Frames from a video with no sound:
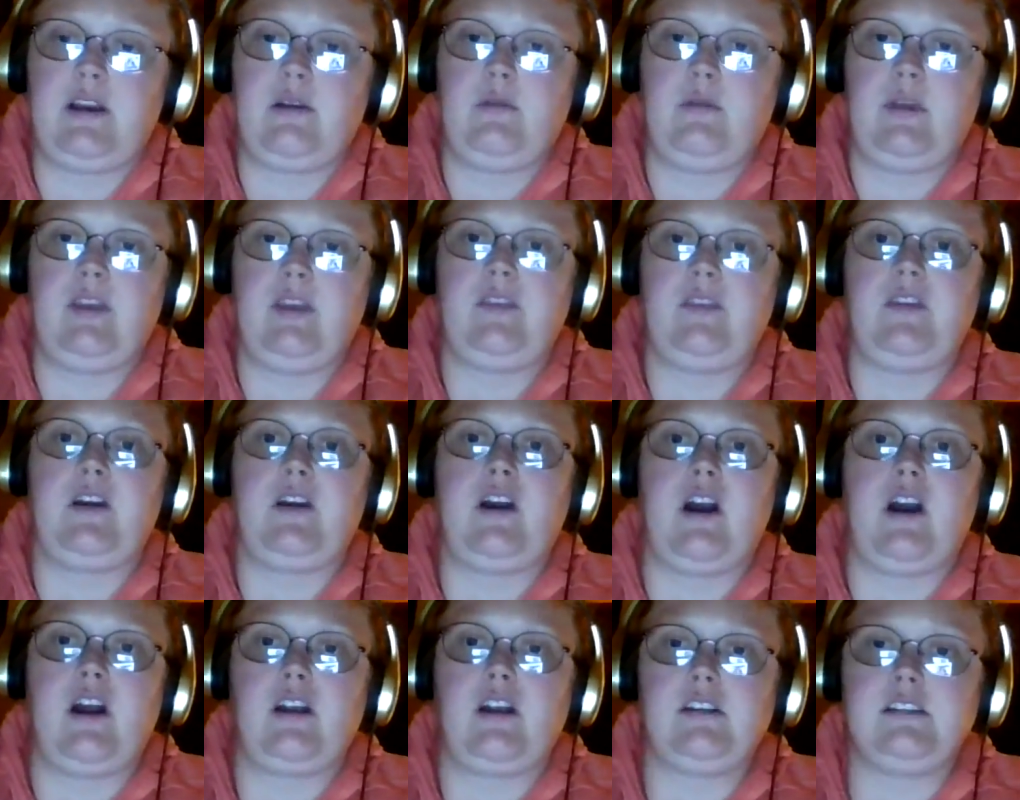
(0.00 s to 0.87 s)
read the
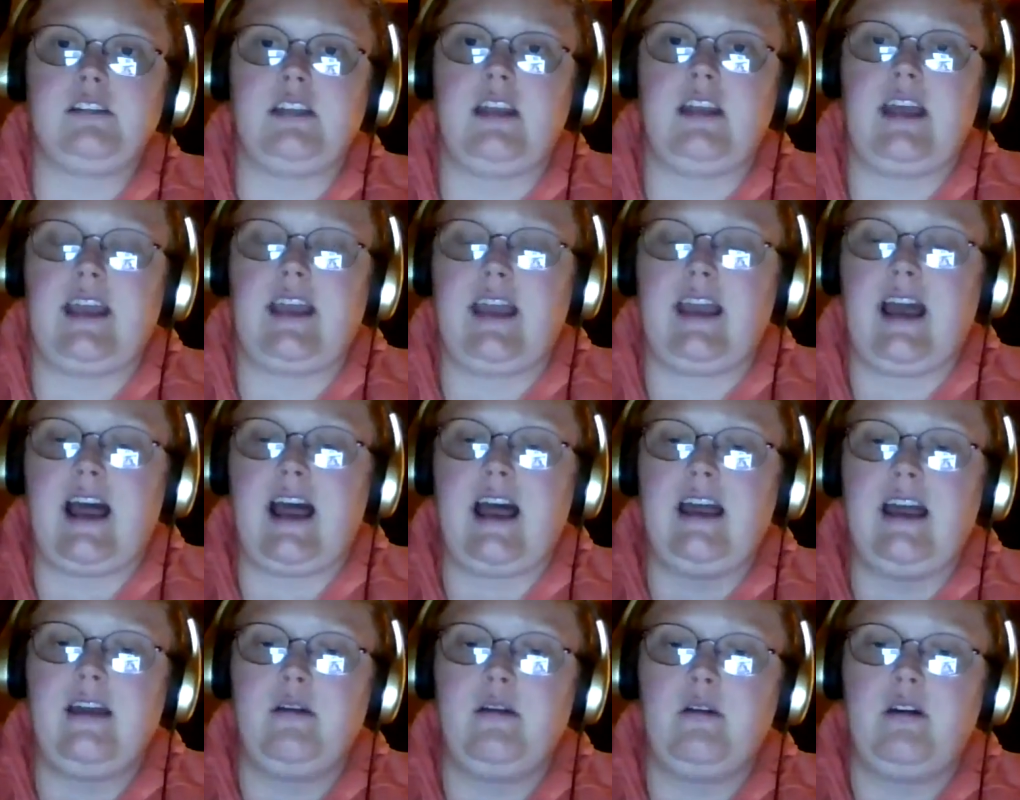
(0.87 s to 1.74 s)
cards that I
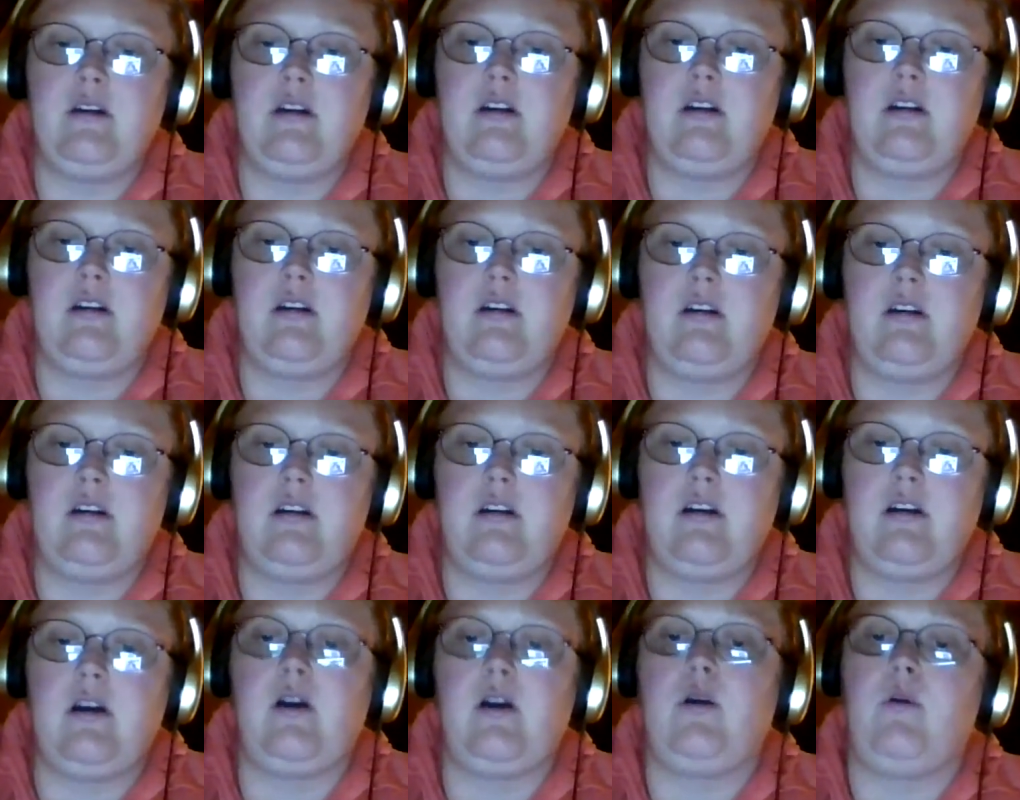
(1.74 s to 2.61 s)
got.
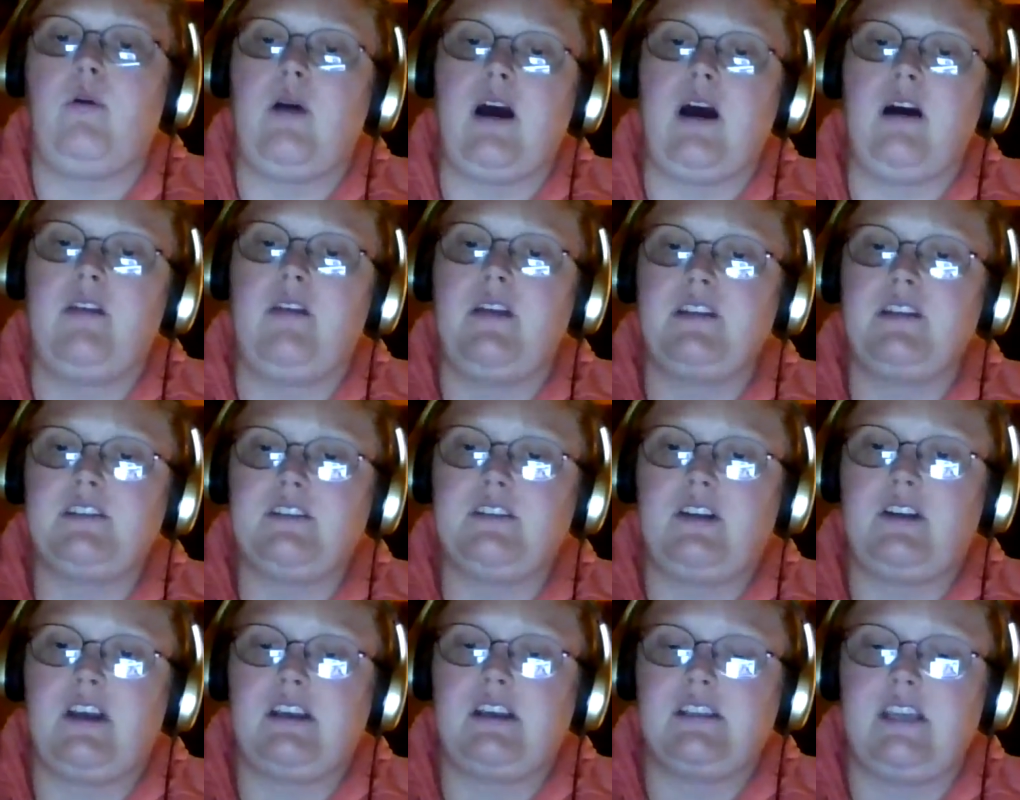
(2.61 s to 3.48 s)
Oh wow, that's
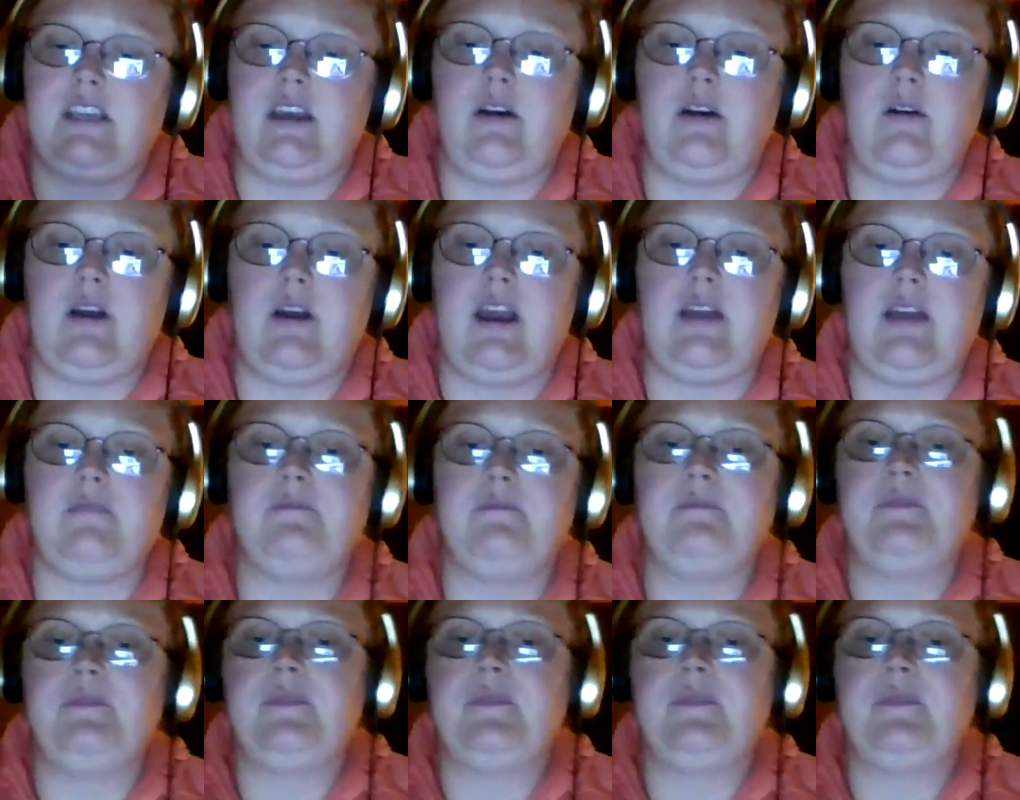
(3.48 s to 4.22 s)
crazy. Okay.